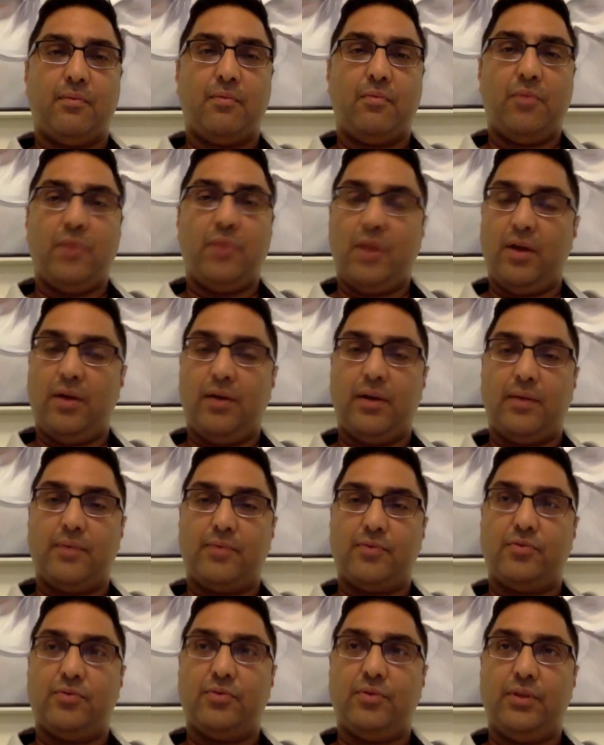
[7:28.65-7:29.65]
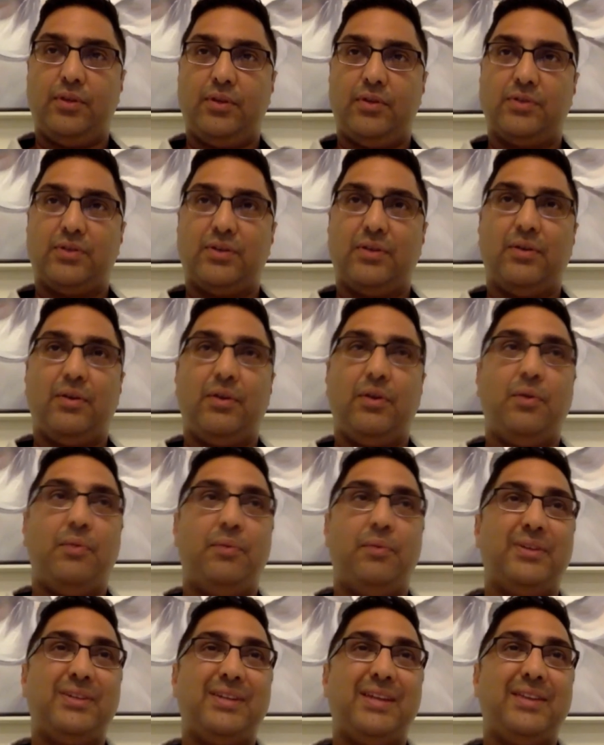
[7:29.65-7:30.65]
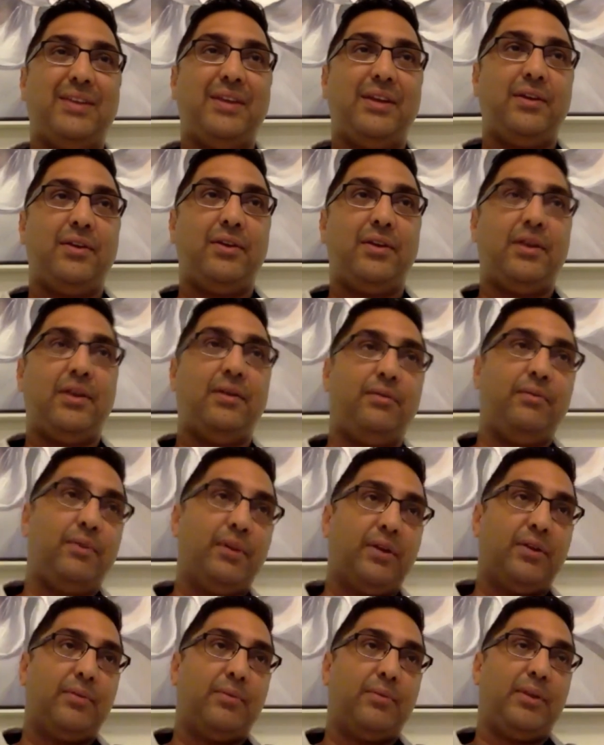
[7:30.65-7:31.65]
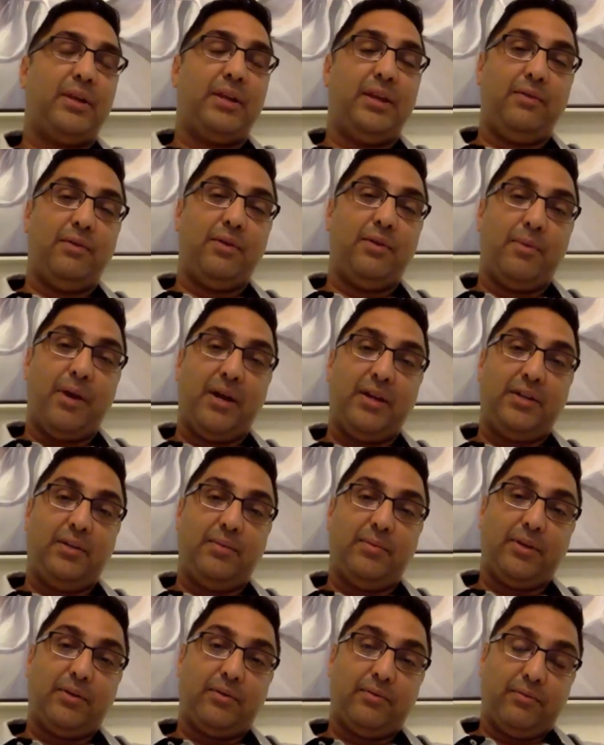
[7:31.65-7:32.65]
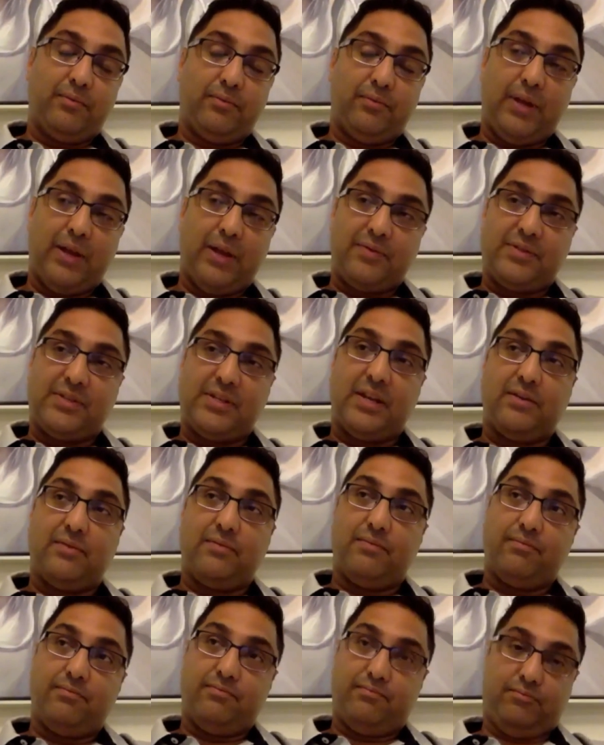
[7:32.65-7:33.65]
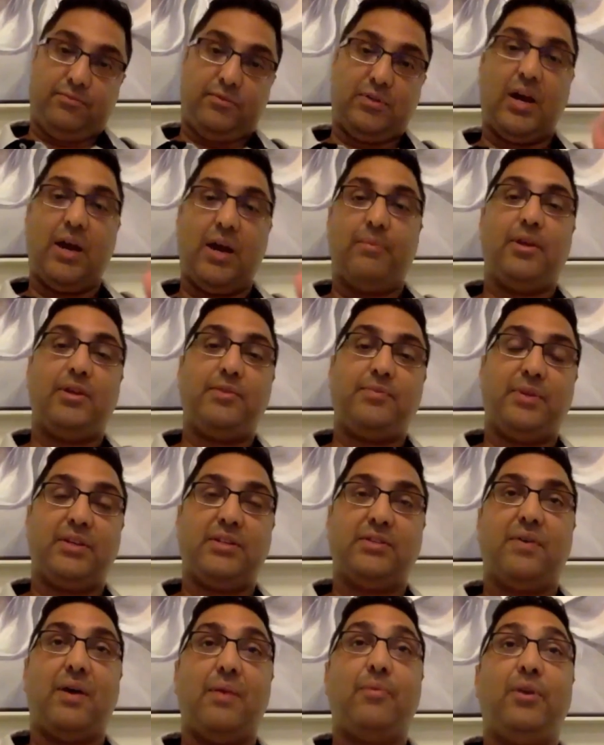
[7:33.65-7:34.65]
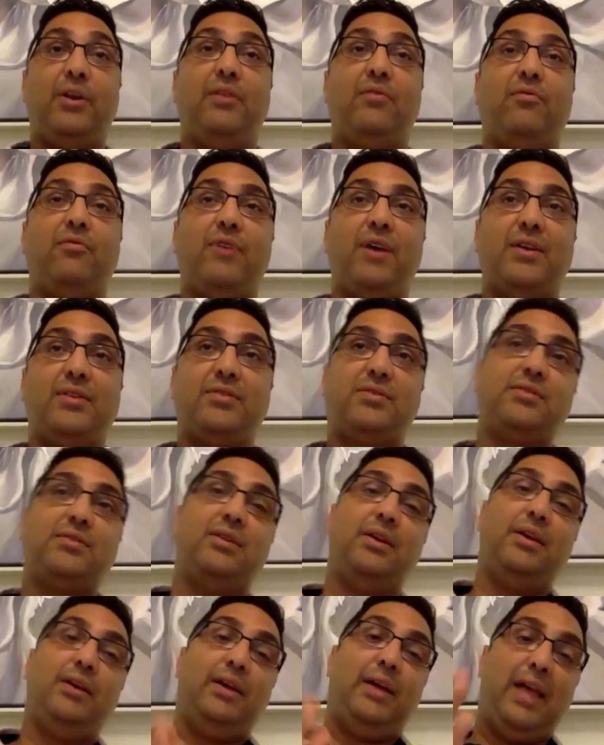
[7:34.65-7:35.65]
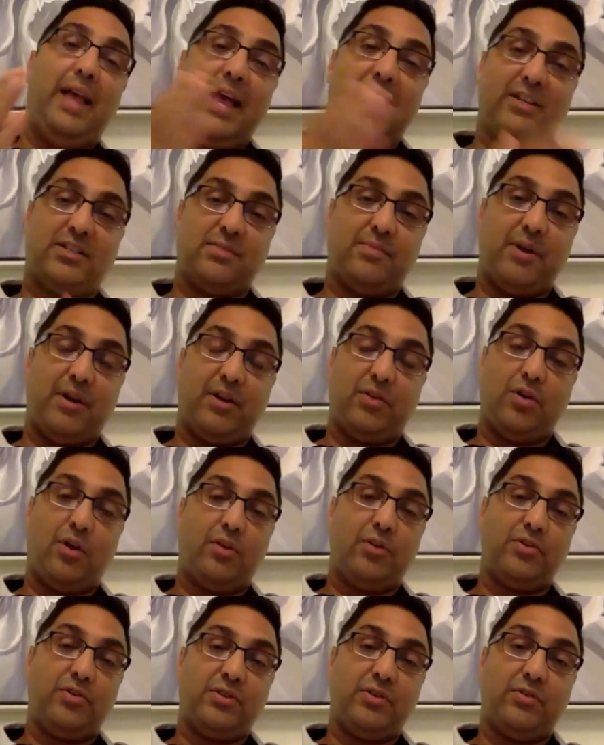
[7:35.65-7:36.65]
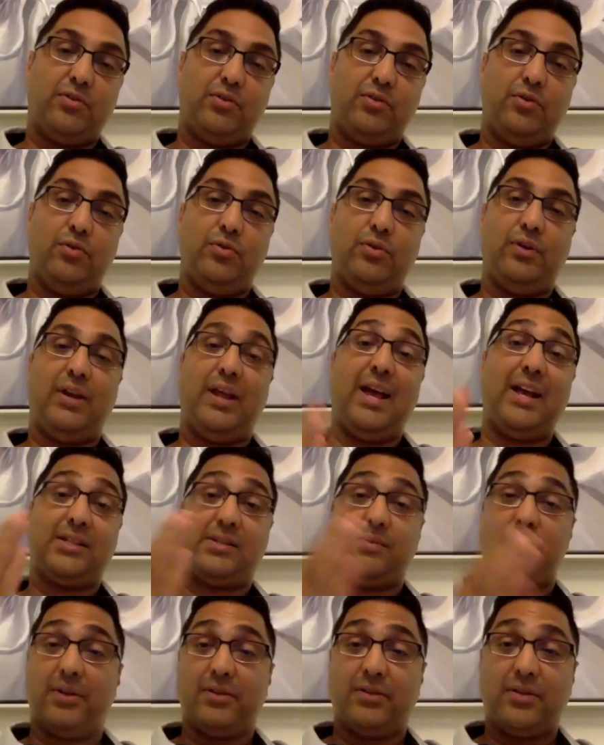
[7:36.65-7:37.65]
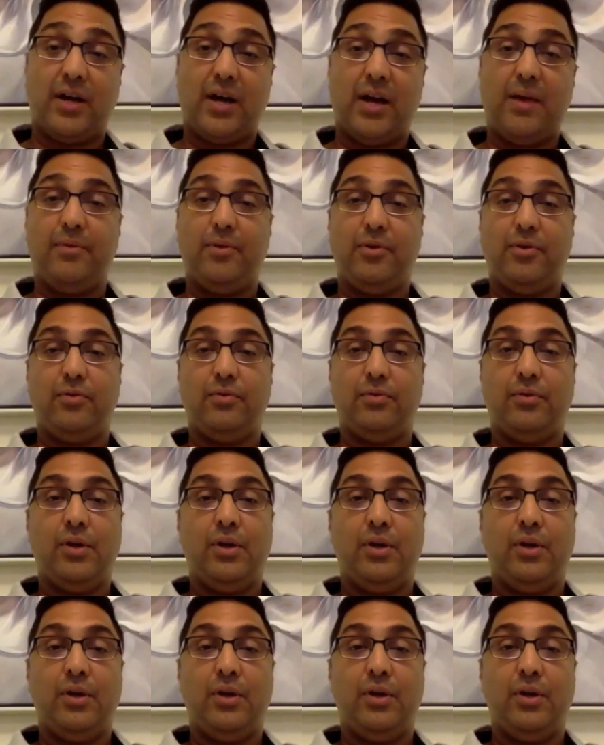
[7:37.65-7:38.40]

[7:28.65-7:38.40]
Yeah, absolutely. There's, because at the end of the day, I think even on my team, we have set timelines, because if I'm going to invest X amount of dollars into you and X amount of time in you,